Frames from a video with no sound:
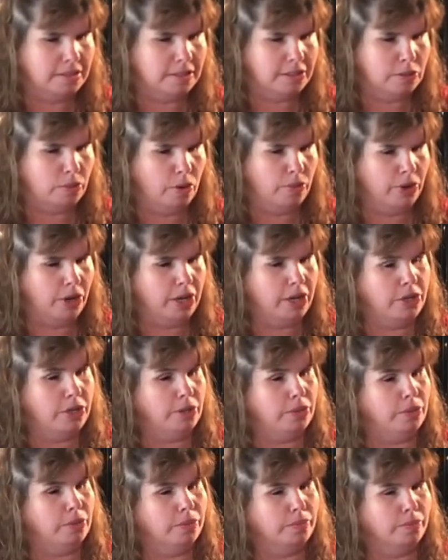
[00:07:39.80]
So what we're gonna
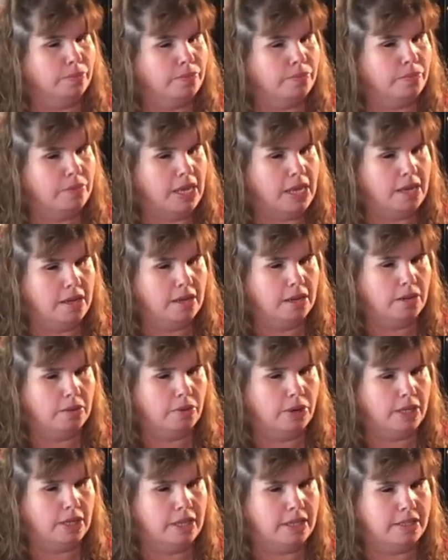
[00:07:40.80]
do,
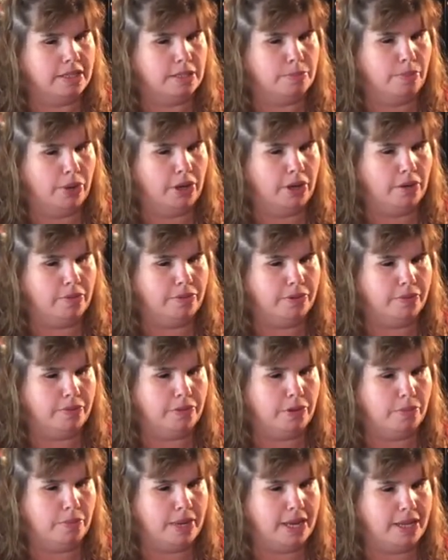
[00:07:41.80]
we're gonna let this boil for a
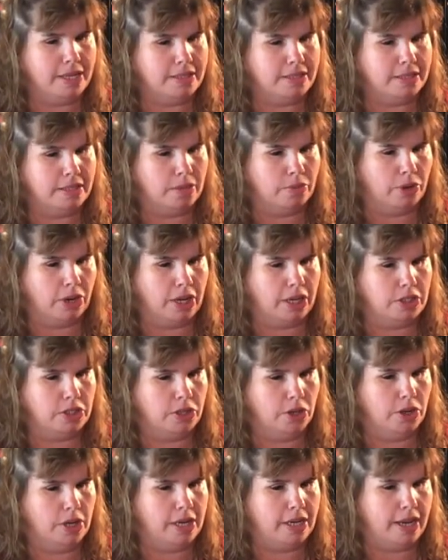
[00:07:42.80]
few minutes and we're gonna
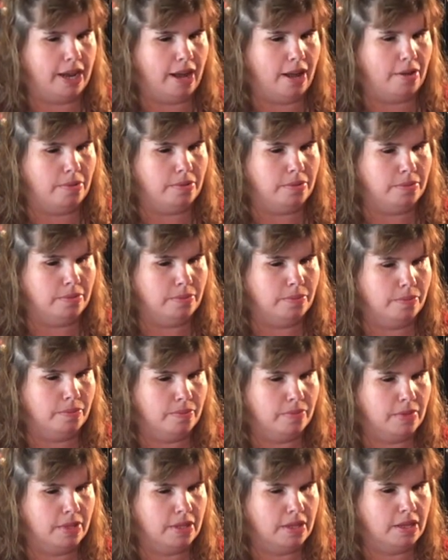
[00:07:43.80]
turn it down
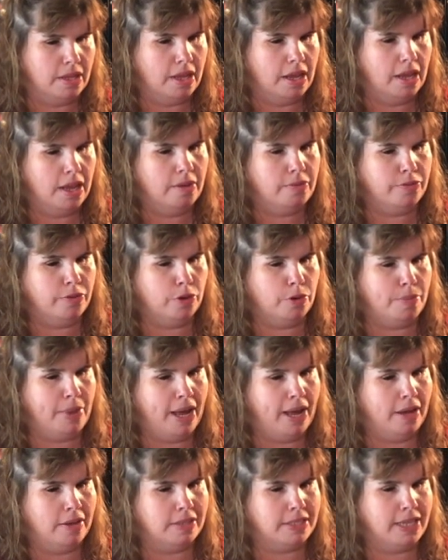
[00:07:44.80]
for
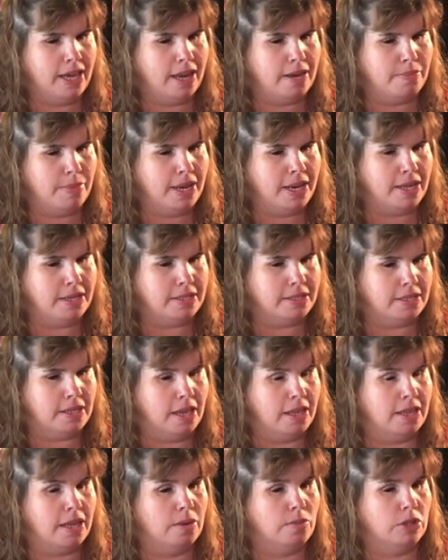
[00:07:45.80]
about 10 minutes
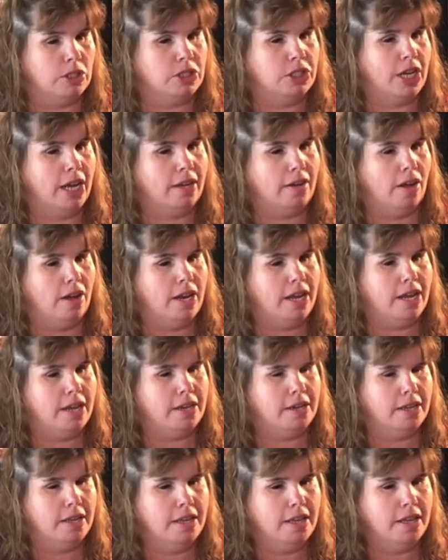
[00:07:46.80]
and then we'll check on it.
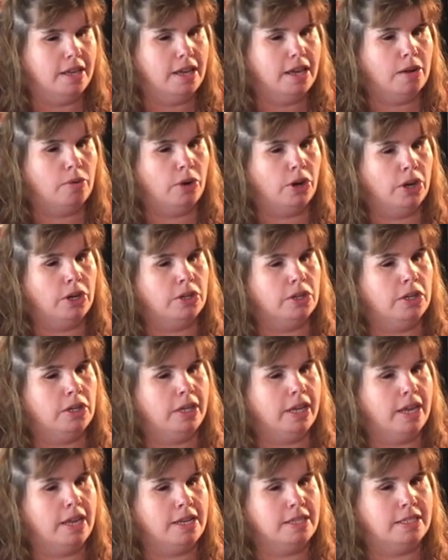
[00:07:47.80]
We're gonna
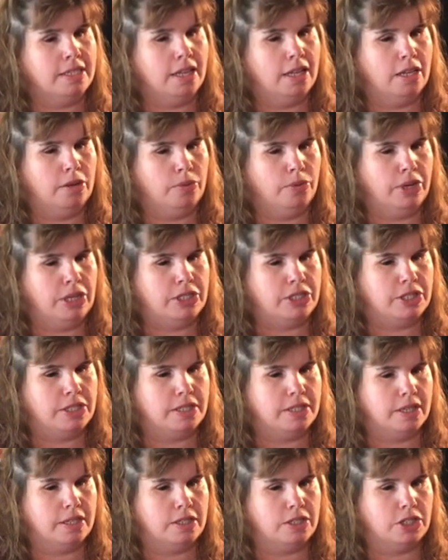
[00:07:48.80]
cook it until it
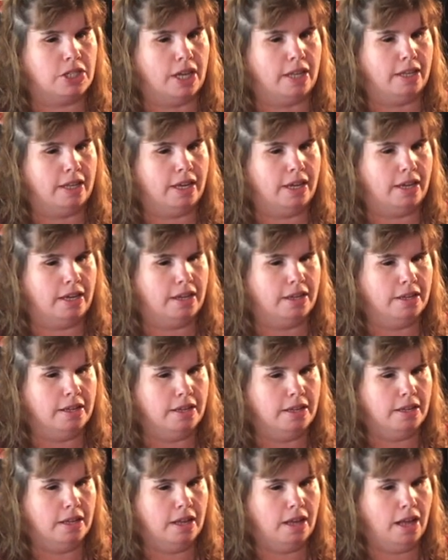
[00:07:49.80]
reaches a jelly
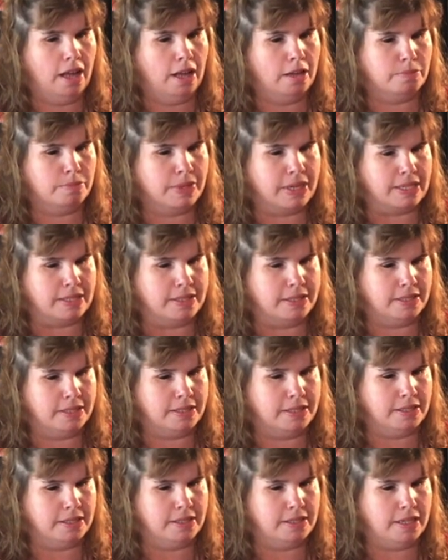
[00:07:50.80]

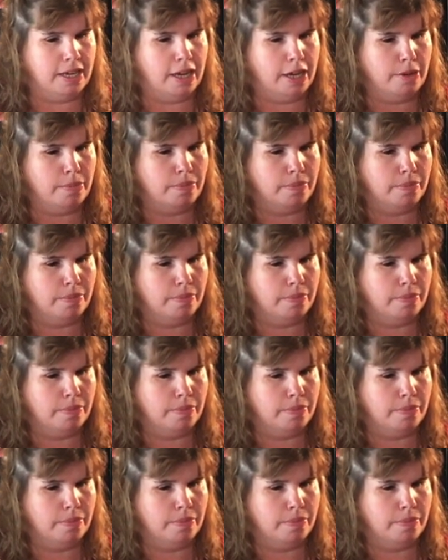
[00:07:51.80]
consistency.